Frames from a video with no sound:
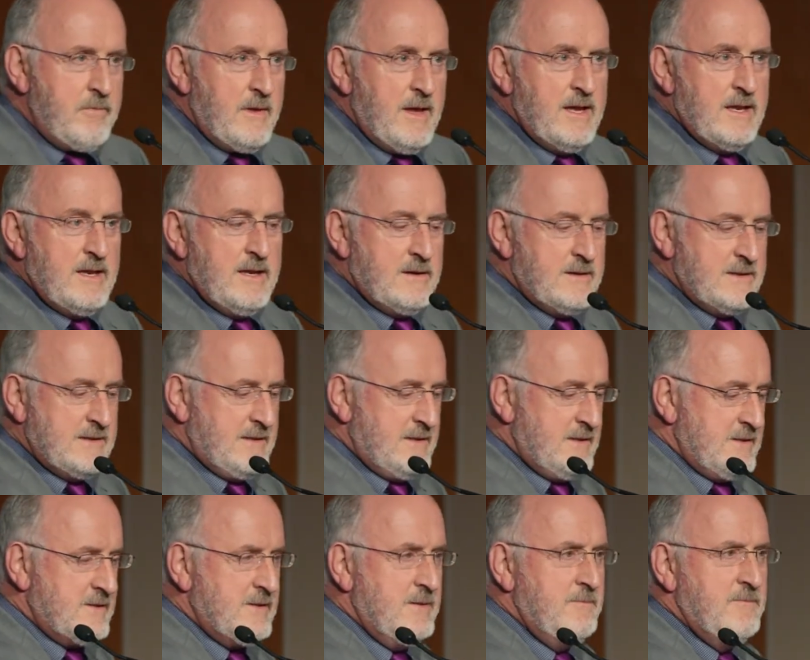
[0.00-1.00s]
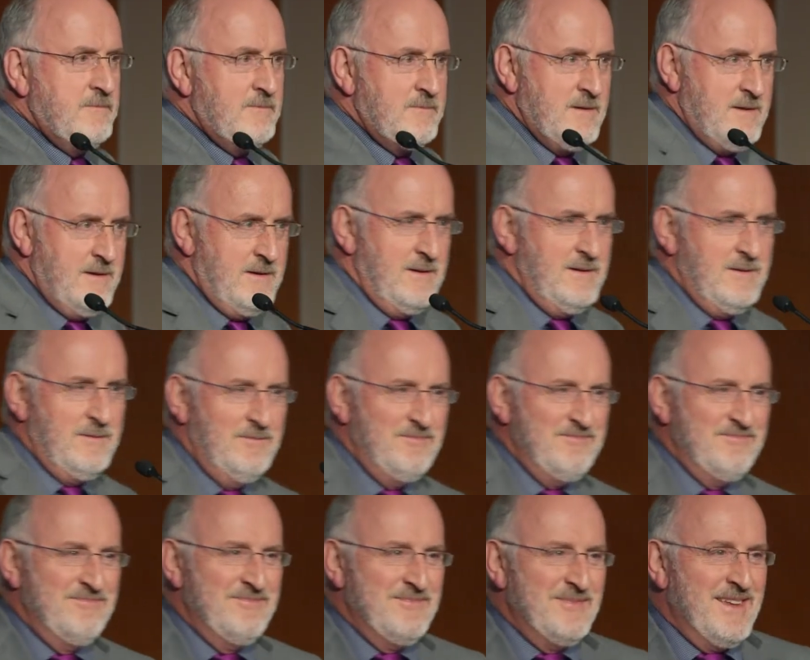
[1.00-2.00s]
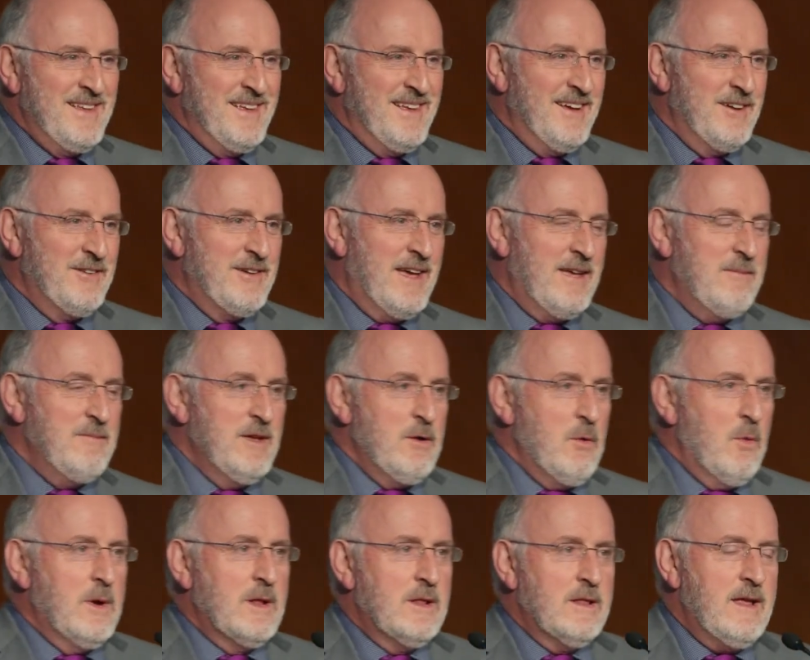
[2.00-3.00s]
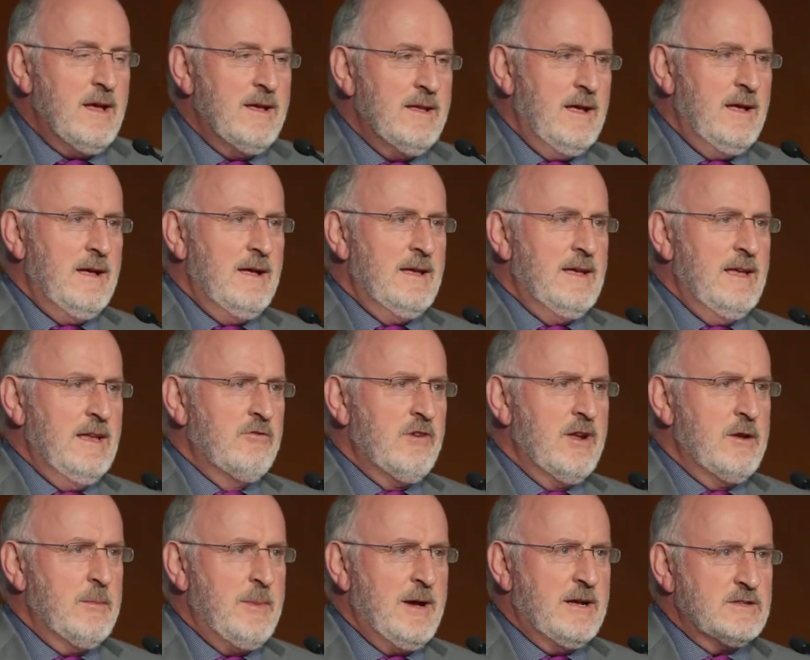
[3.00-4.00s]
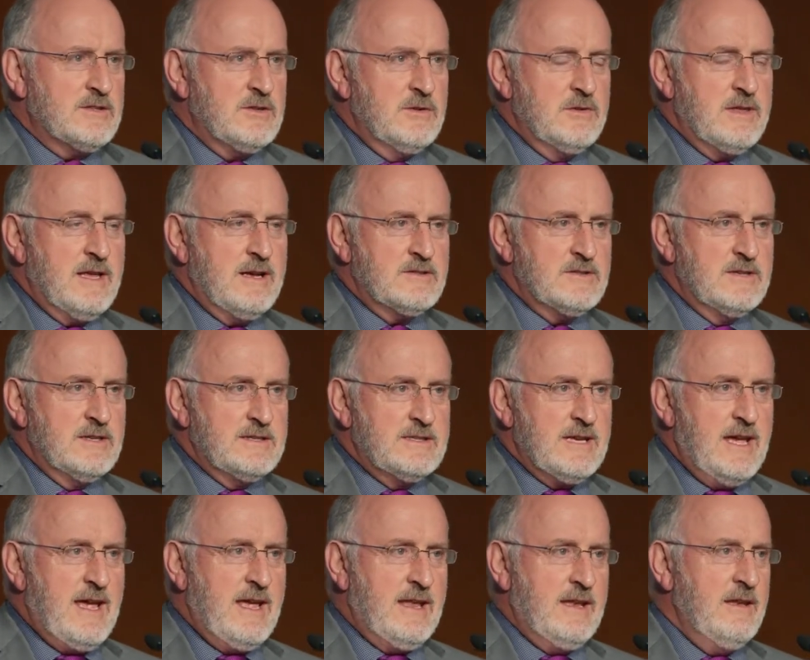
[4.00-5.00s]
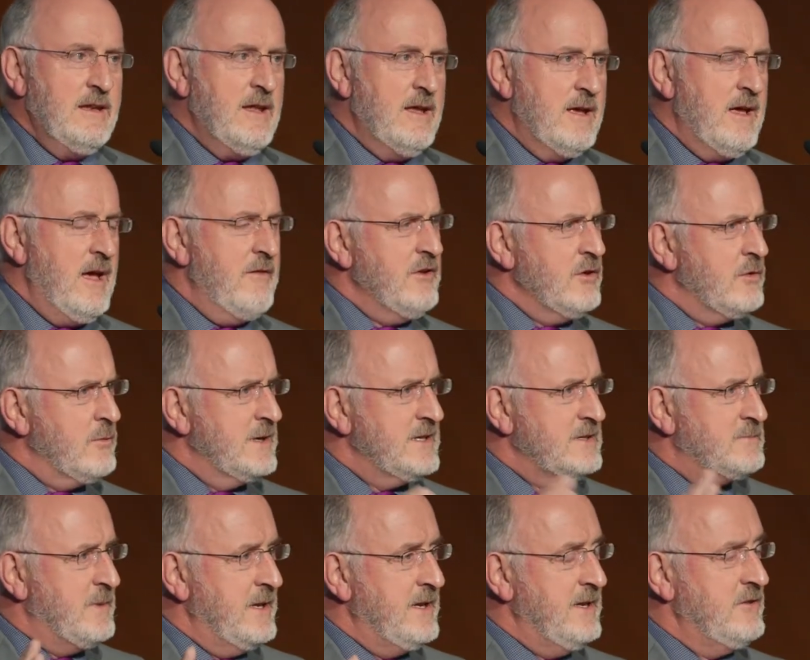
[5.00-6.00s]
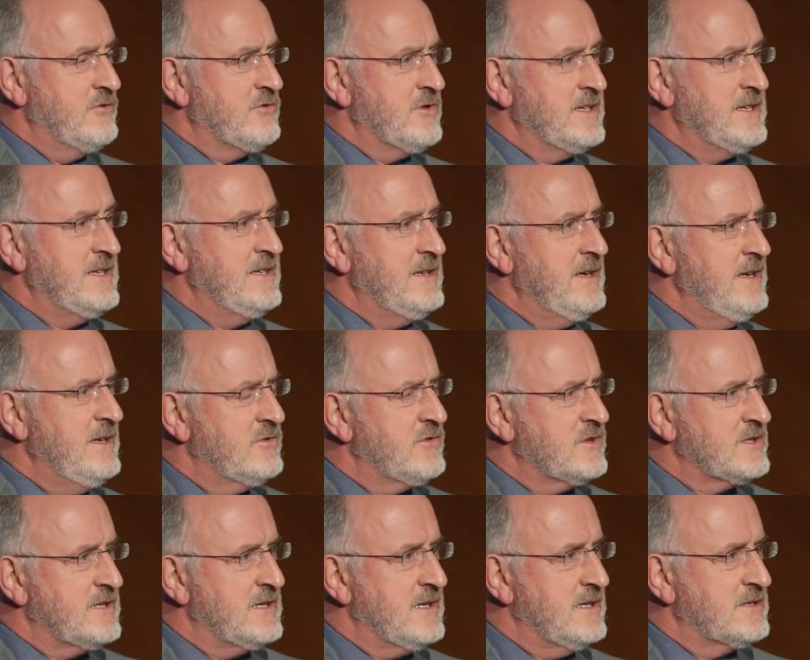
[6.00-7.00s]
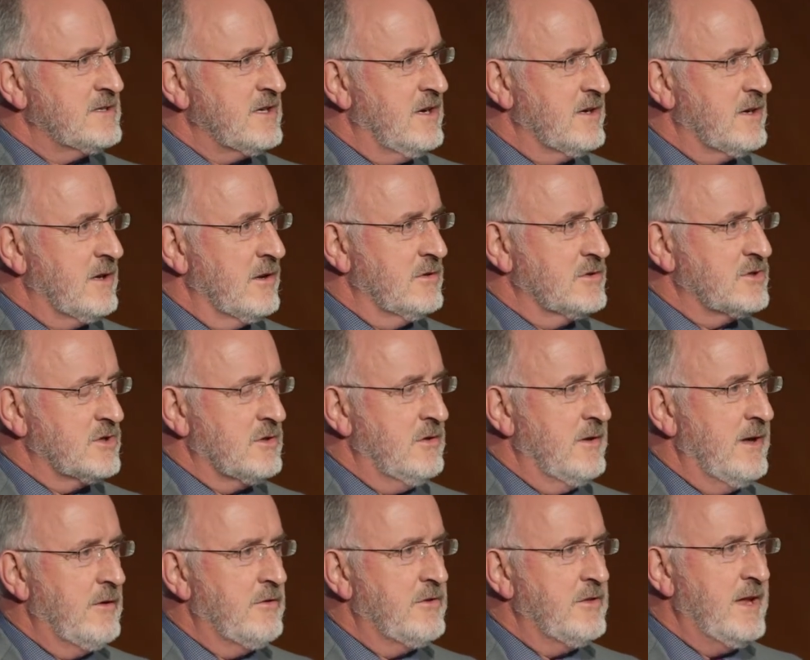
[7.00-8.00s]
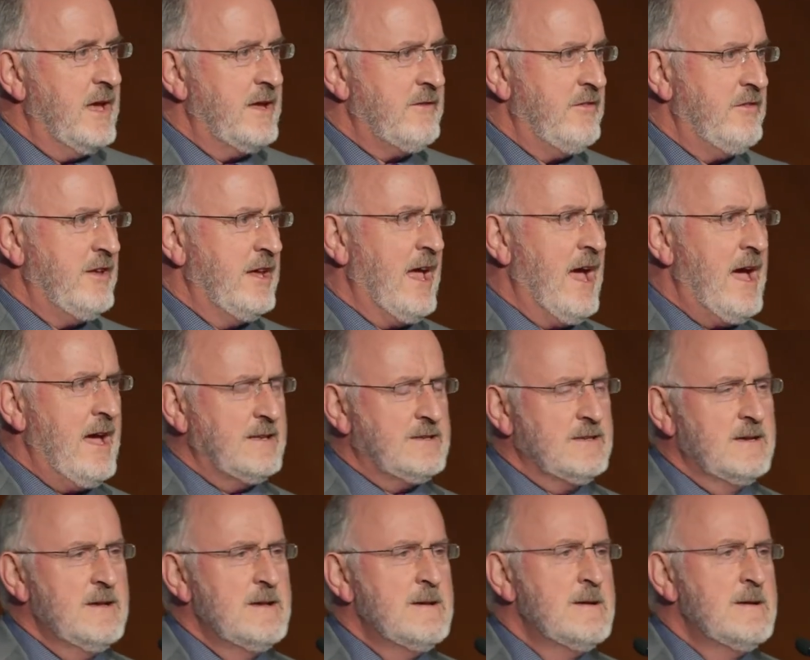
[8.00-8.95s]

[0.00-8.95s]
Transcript: Any ideas? Okay, well, in around about 2010, having always been interested in psychological health and having had